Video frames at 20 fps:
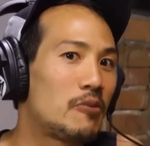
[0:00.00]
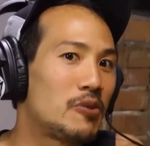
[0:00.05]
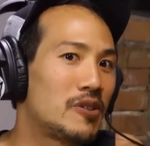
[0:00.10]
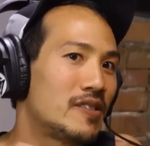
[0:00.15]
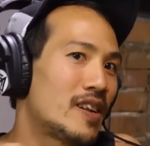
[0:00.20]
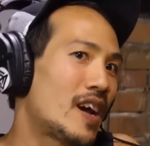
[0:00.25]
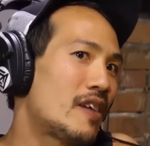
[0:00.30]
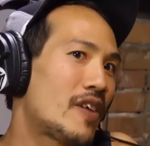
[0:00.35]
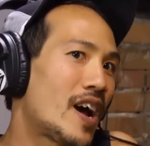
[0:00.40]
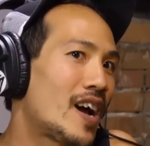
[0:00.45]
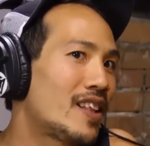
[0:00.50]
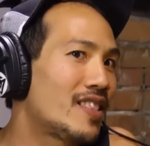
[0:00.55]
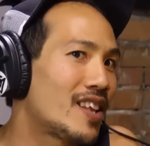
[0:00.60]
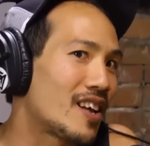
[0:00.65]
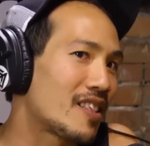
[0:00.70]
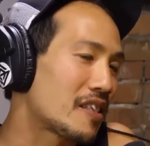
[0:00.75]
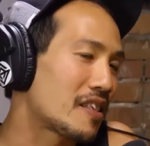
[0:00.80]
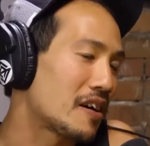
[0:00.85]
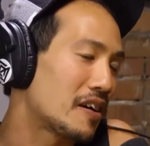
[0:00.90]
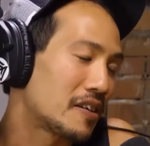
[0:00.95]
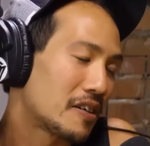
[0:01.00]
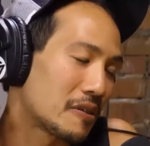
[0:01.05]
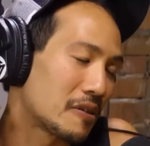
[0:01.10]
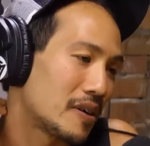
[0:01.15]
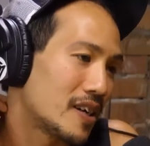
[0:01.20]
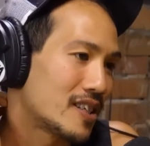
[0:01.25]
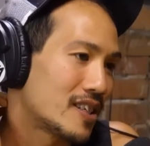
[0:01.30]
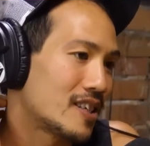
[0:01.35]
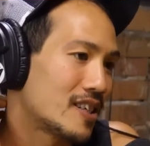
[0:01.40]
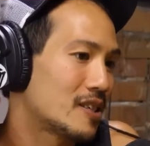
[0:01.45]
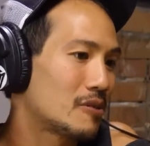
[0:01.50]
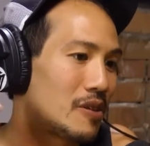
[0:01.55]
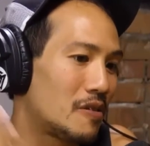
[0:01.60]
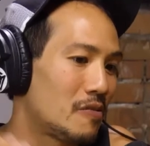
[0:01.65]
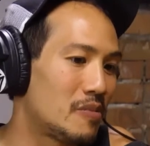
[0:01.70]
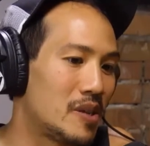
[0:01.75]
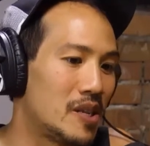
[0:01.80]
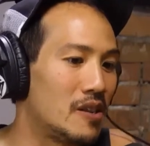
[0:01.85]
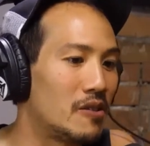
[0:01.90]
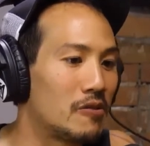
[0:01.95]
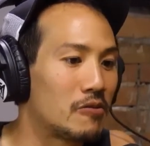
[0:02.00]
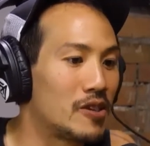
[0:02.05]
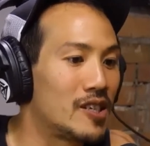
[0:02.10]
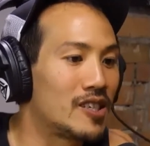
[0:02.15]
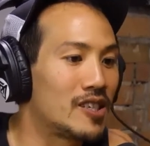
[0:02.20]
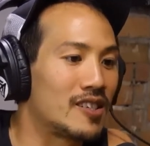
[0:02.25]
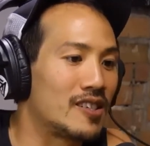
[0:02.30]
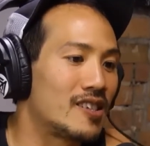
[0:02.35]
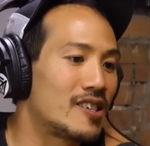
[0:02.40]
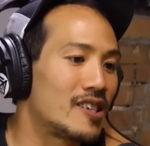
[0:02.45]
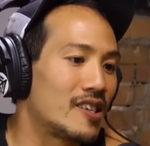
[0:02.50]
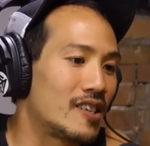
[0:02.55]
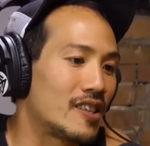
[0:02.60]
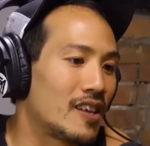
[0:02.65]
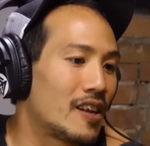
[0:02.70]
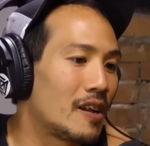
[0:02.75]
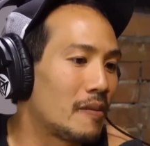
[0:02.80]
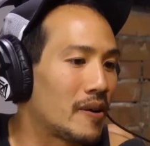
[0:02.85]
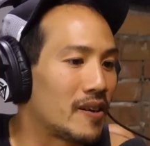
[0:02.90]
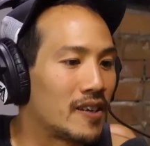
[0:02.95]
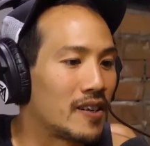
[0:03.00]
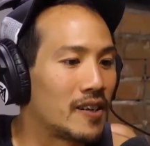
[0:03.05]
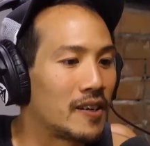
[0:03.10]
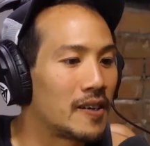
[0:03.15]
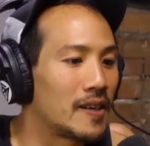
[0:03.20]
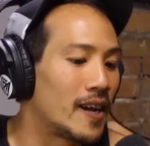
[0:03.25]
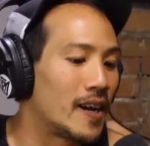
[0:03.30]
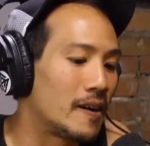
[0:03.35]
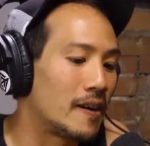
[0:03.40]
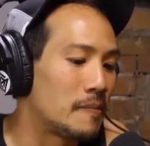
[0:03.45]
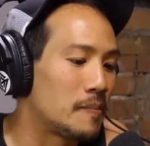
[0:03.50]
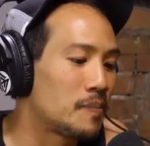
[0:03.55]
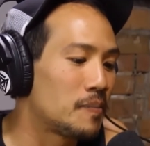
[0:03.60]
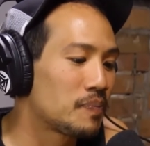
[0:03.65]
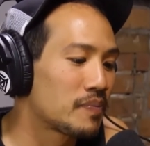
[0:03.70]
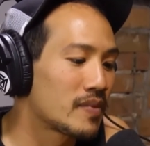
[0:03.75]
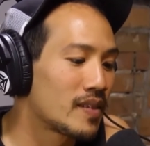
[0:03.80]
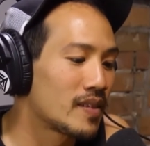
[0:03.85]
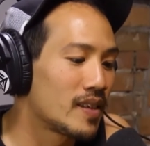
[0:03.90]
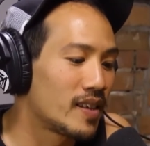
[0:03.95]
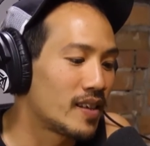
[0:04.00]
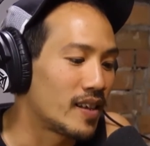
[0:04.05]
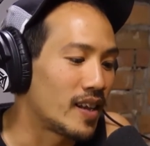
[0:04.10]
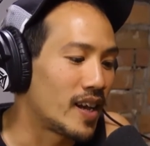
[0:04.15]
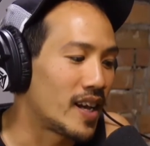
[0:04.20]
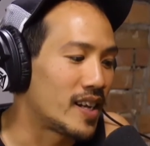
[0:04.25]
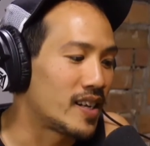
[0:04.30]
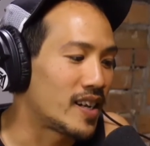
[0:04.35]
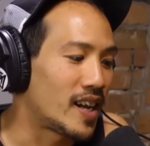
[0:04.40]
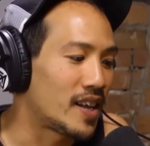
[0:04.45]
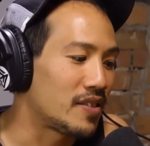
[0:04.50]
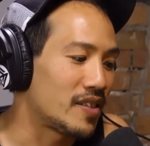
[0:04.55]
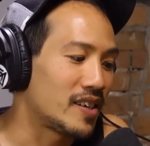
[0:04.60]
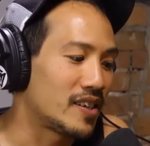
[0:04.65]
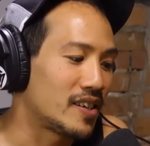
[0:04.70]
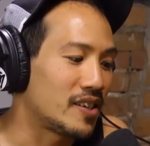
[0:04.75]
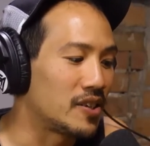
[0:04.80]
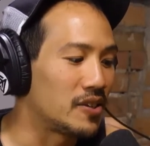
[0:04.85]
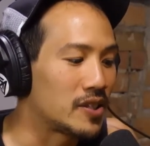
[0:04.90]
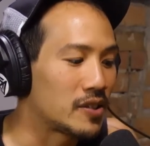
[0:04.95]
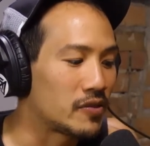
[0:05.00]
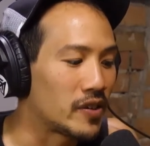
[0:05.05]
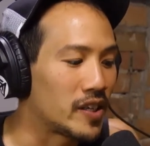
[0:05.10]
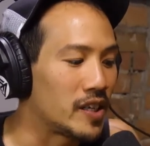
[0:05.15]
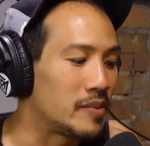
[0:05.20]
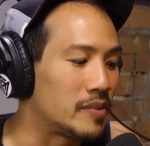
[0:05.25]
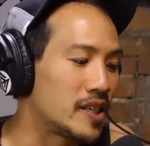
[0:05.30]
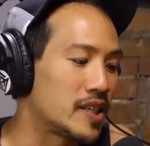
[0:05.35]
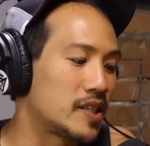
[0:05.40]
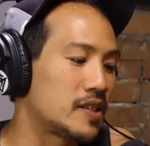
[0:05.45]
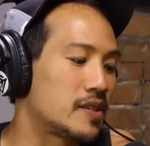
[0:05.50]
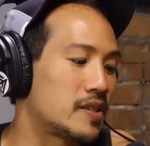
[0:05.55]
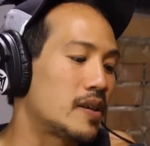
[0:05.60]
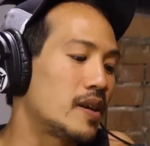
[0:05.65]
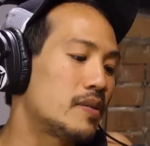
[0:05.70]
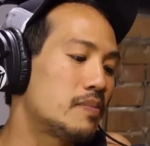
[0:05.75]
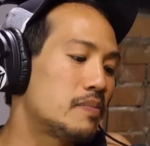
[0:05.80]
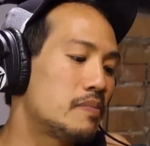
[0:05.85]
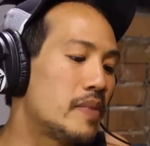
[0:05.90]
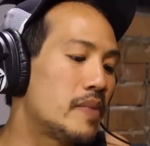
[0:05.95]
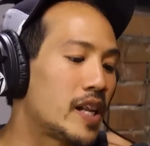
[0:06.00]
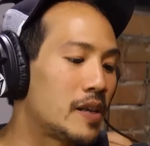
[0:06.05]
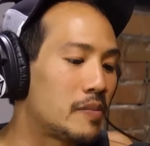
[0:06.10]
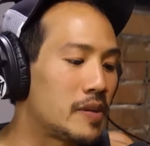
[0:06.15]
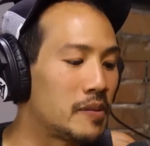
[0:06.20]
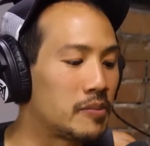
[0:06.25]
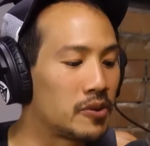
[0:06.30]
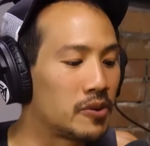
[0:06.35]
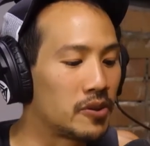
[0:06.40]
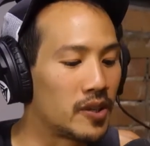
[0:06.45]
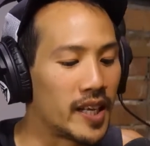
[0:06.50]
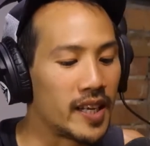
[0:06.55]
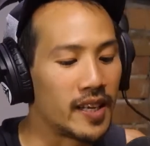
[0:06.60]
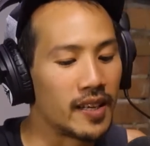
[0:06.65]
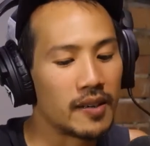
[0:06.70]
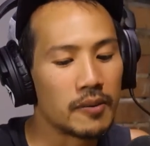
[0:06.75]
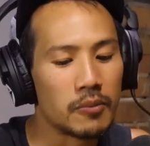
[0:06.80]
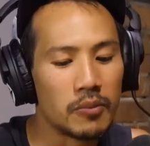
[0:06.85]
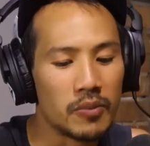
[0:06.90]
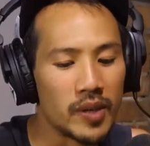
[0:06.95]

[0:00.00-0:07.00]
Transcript: I wouldn't have had that thought otherwise, because there would have been no reason to think about it. Yep. And I think, you know, it's funny because many people, like